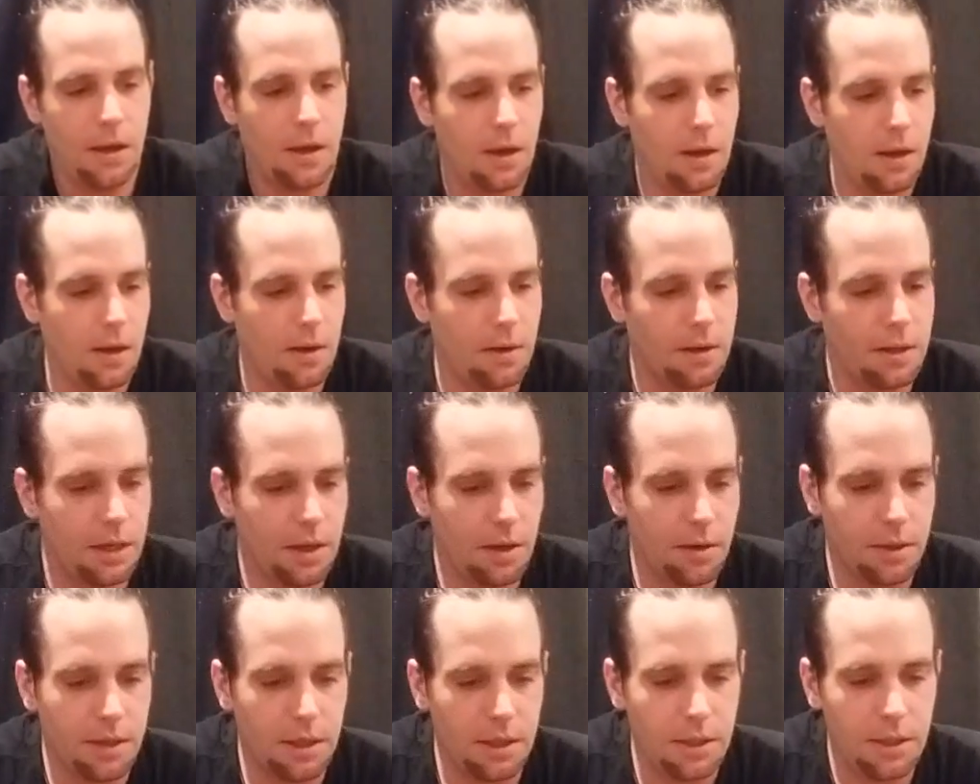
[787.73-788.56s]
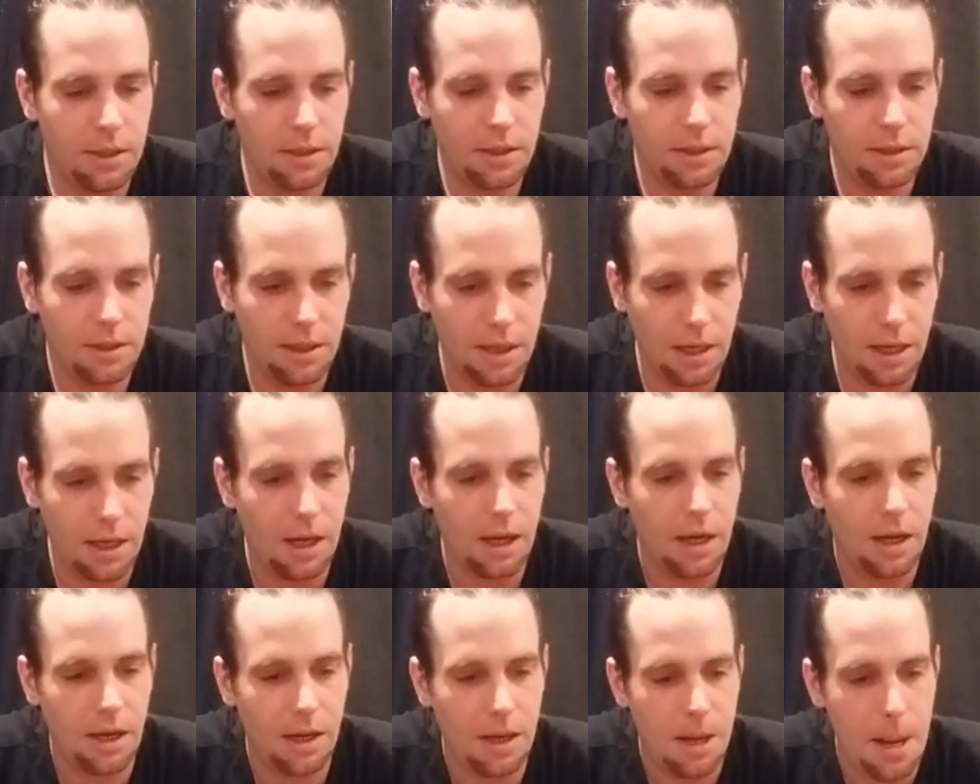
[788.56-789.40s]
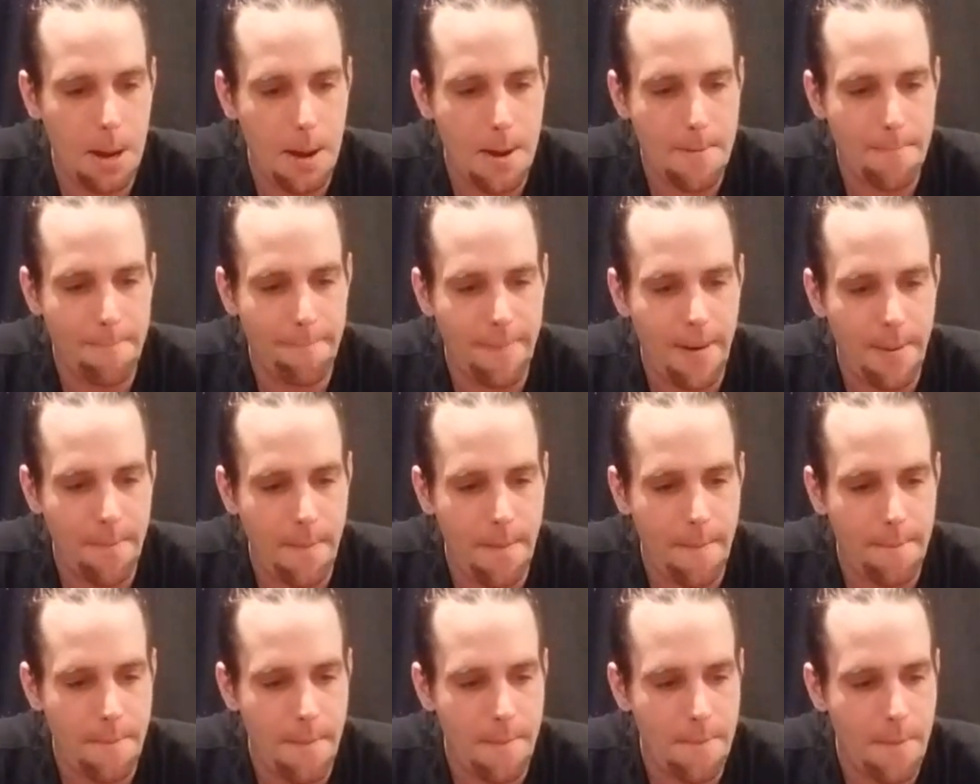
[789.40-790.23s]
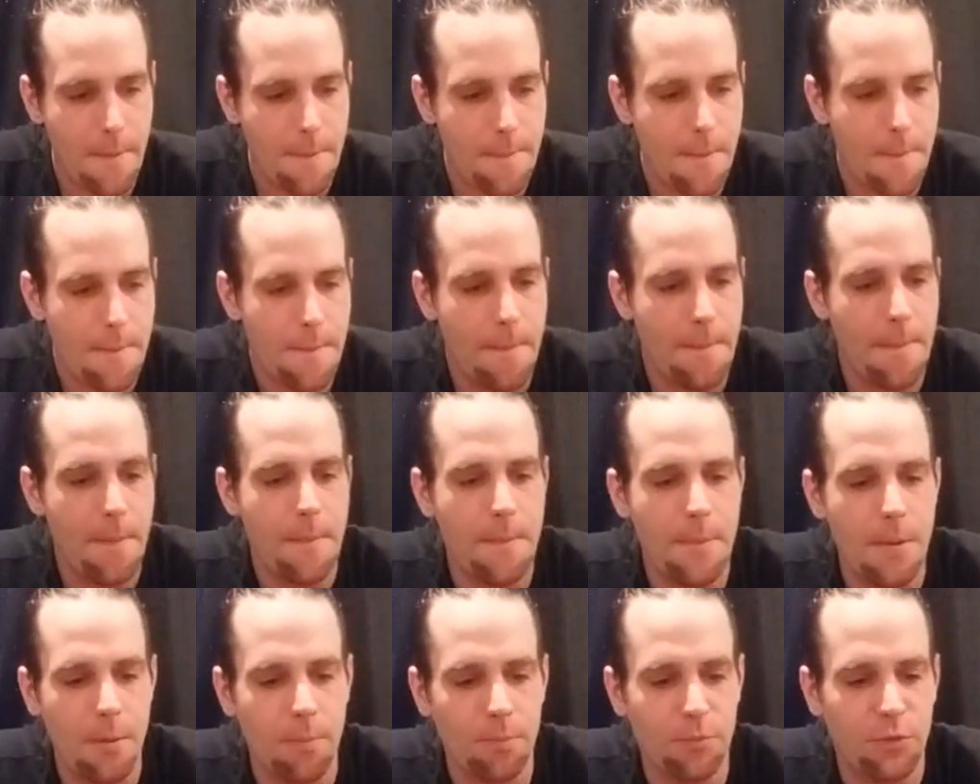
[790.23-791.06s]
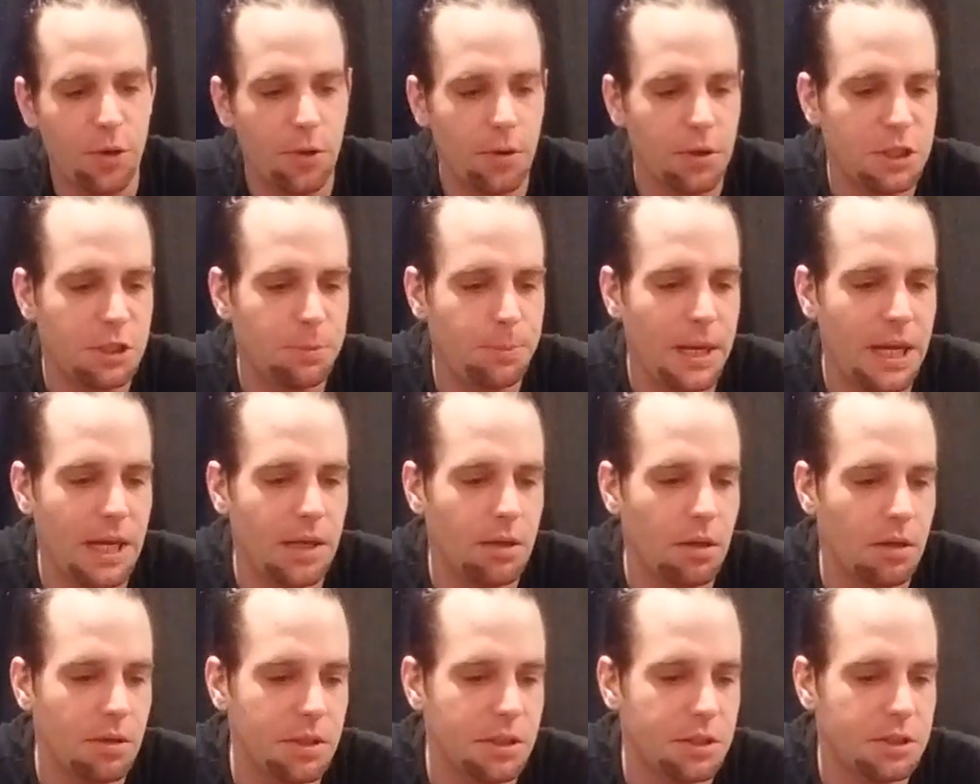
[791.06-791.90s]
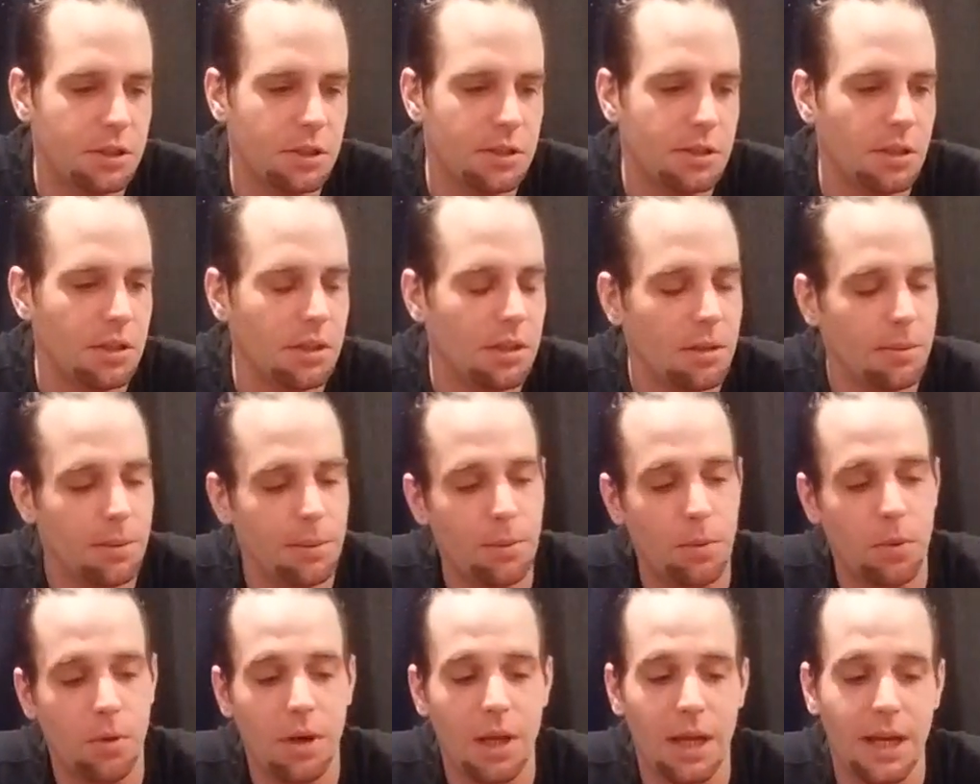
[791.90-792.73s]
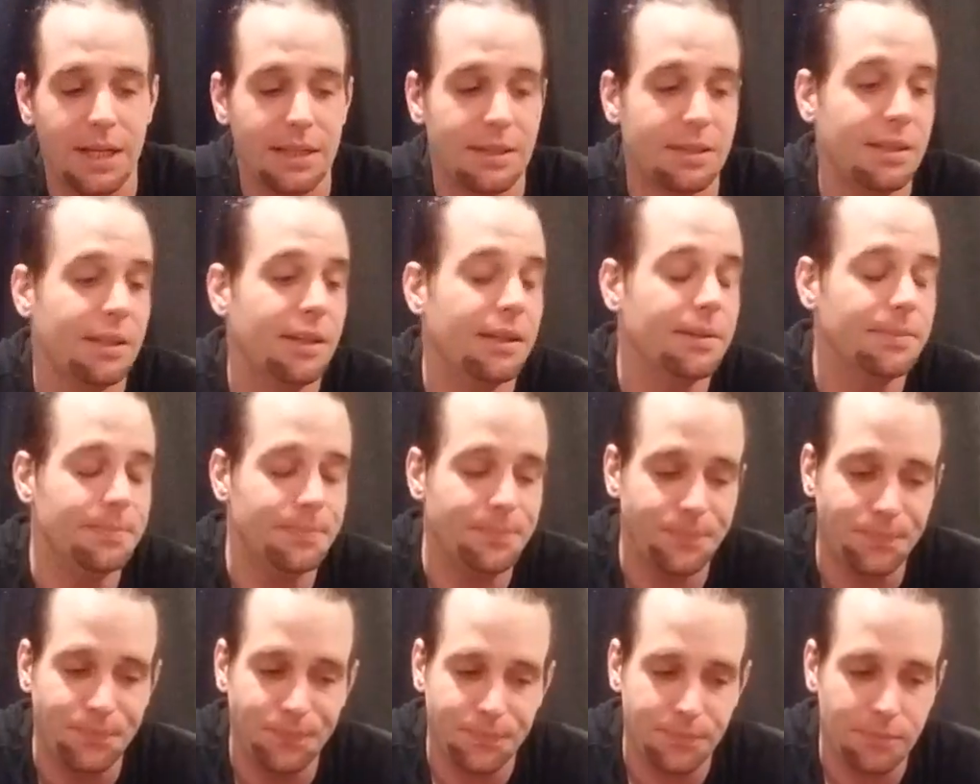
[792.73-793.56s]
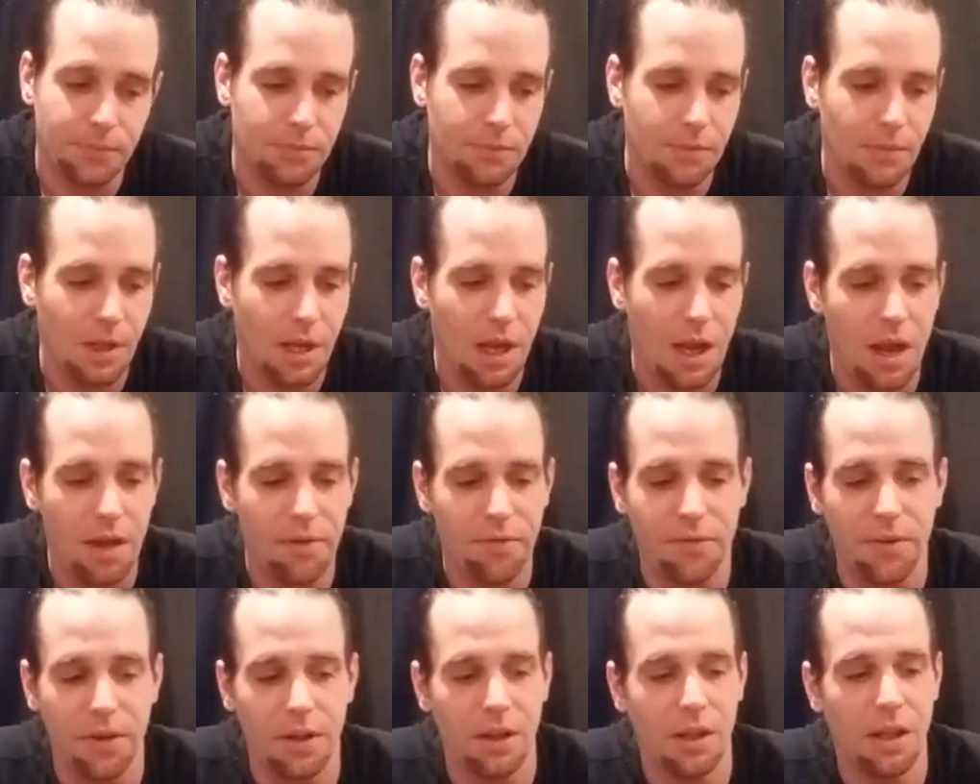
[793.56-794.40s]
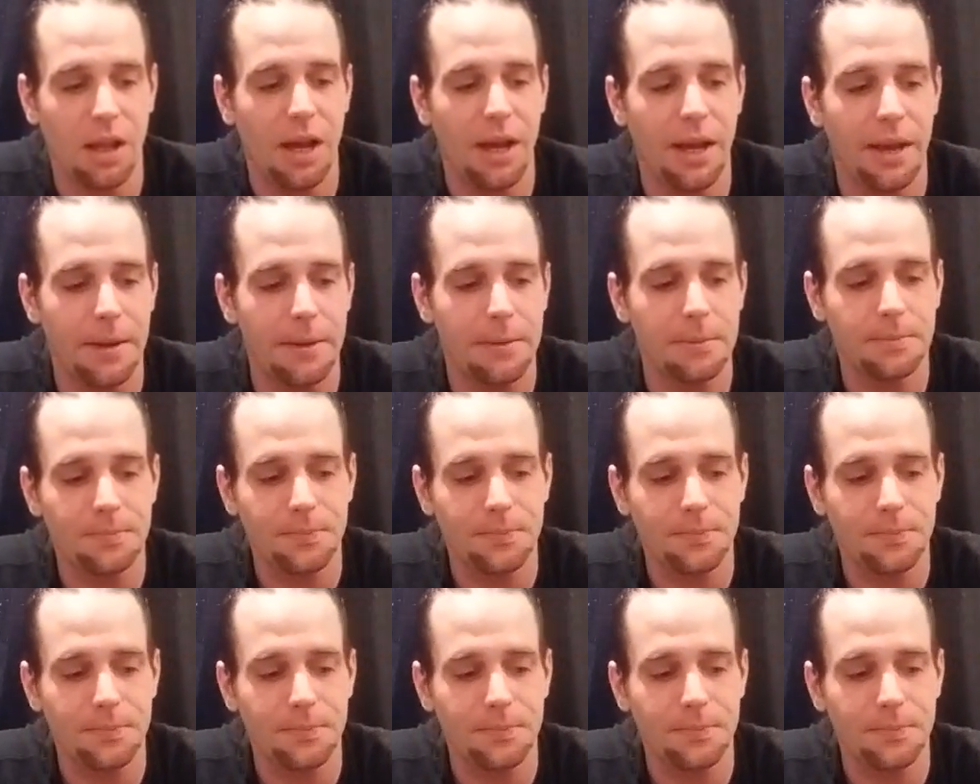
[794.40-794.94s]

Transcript: Okie dokie. Yeah. Um, um, um, um, um, um, um, um to expand on this just a little bit more, like I said, I feel like